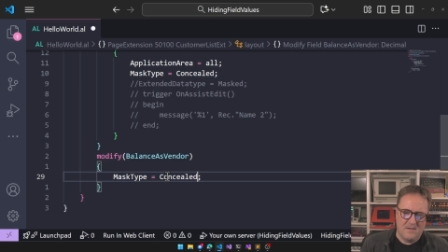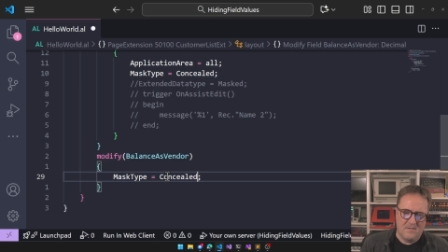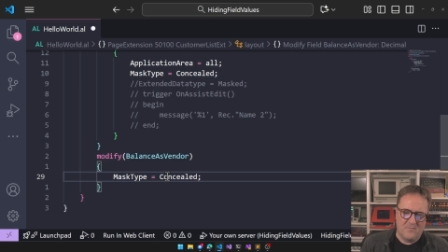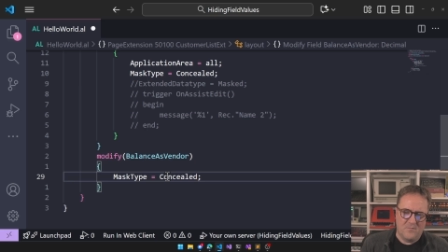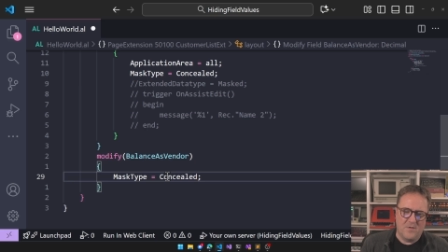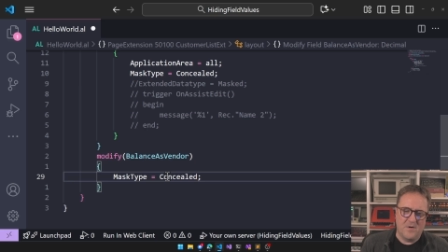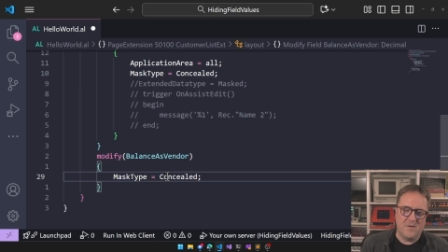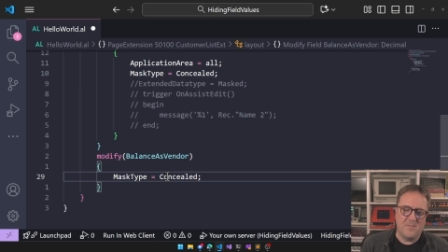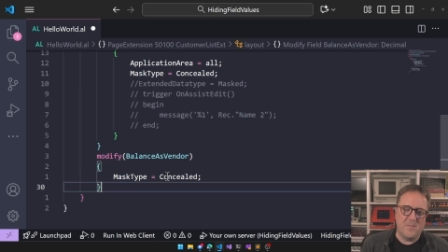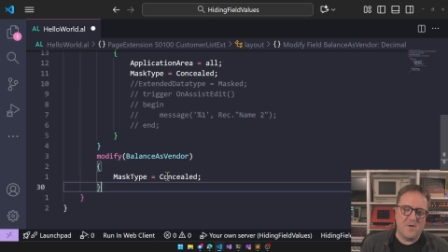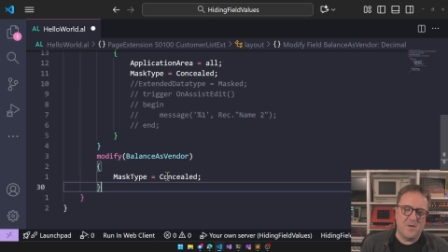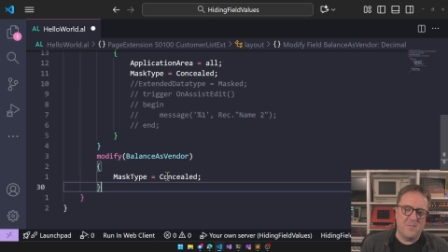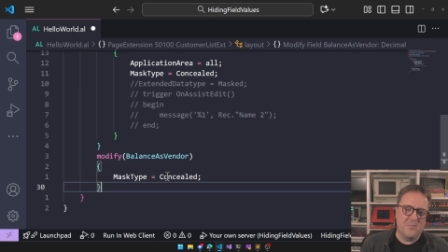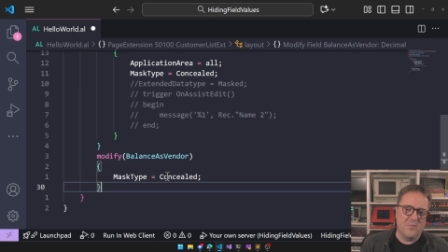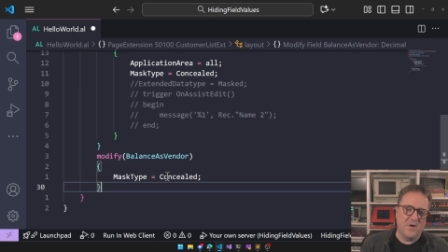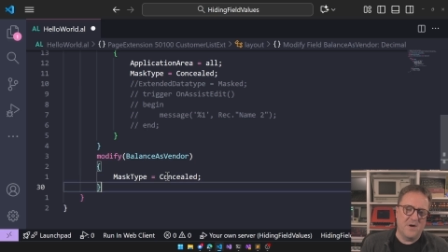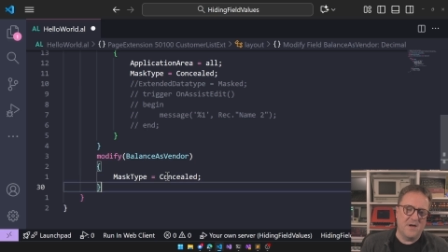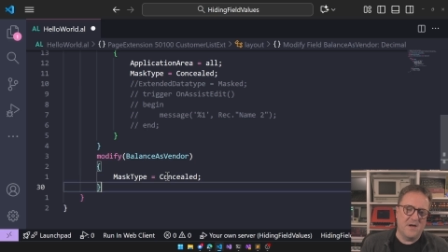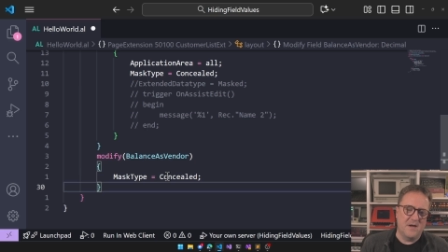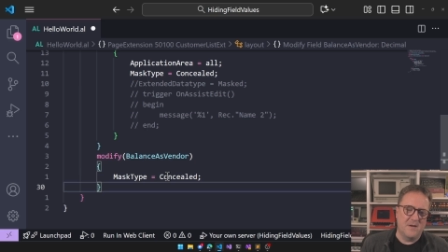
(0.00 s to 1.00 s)
what am I
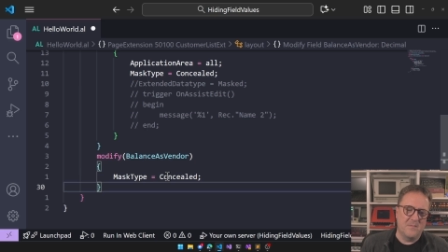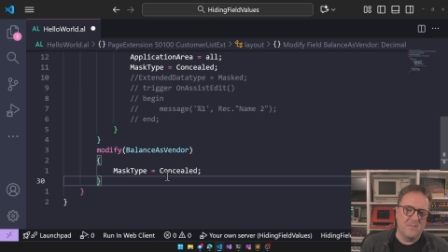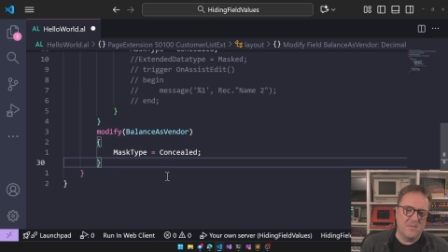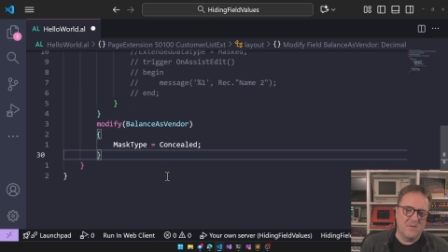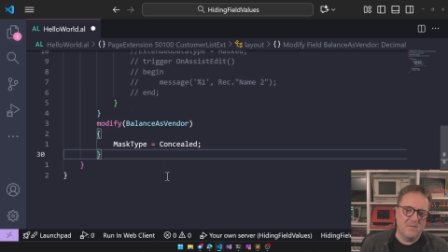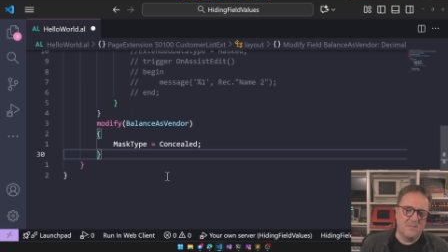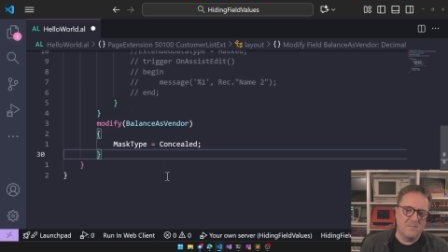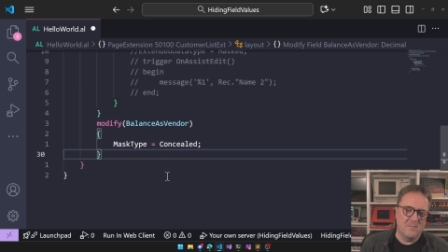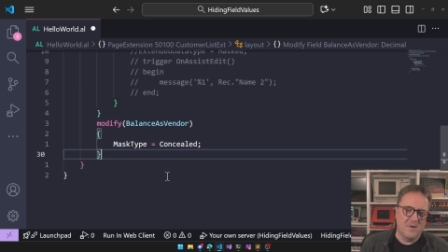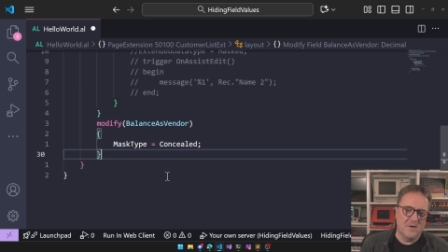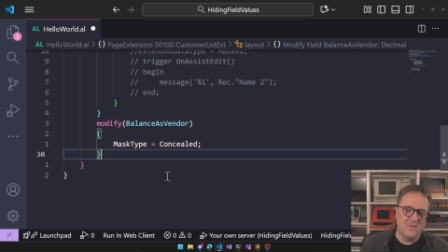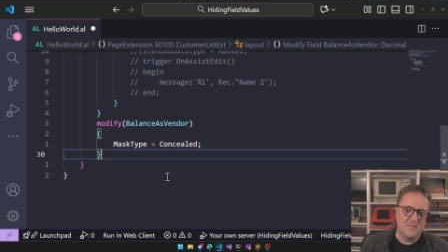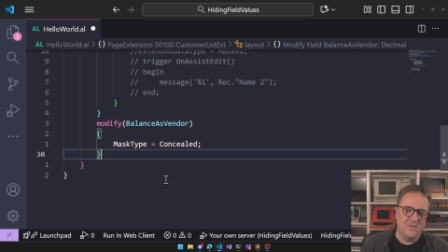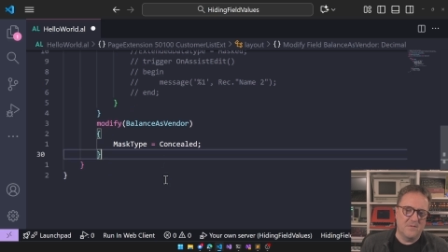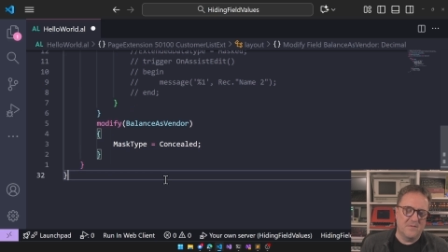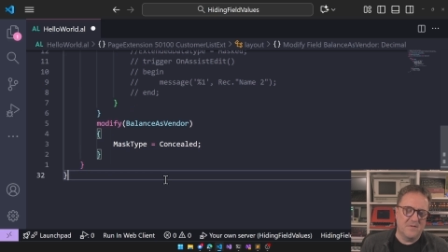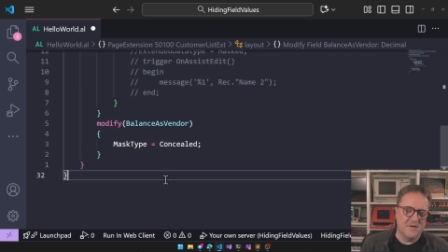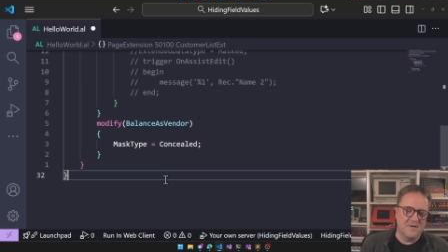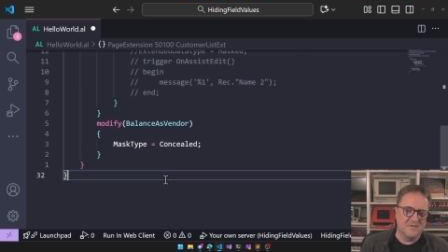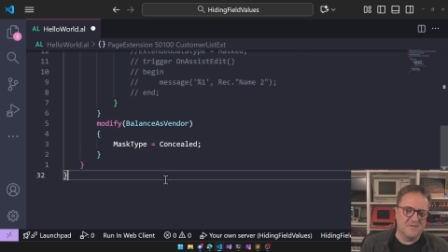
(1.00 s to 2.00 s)
breaking by doing
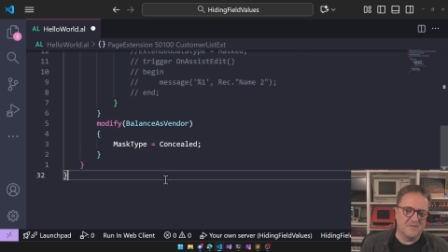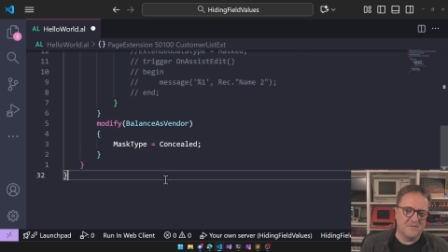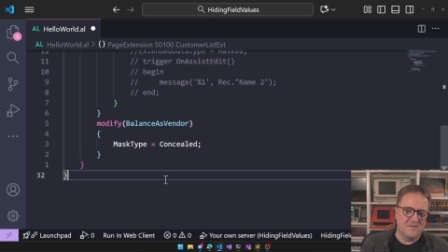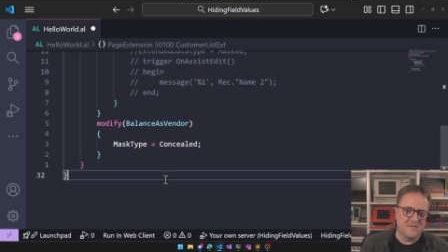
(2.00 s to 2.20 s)
this?